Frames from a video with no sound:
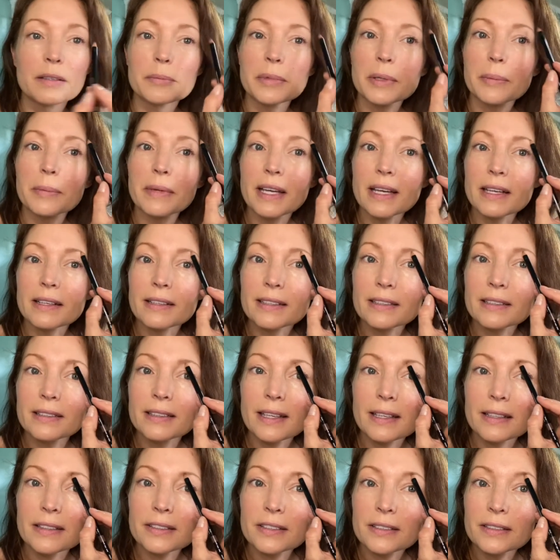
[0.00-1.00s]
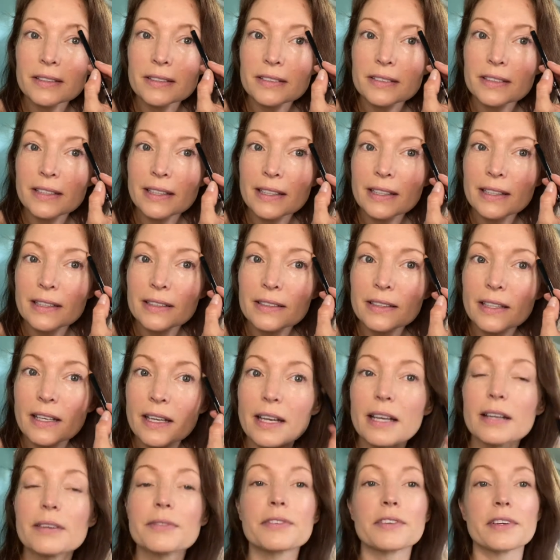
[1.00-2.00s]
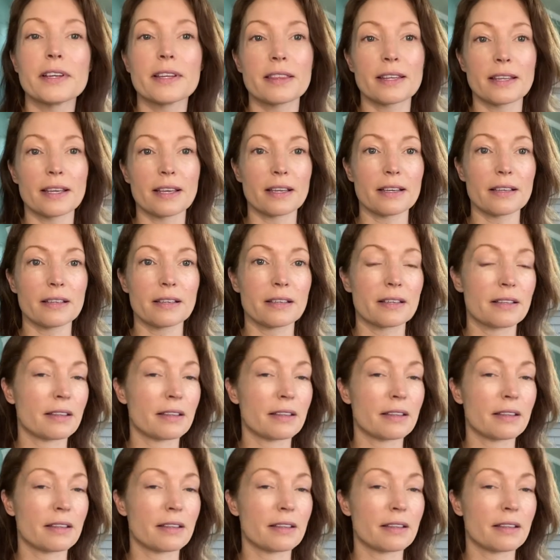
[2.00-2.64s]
but man, doesn't that just change everything?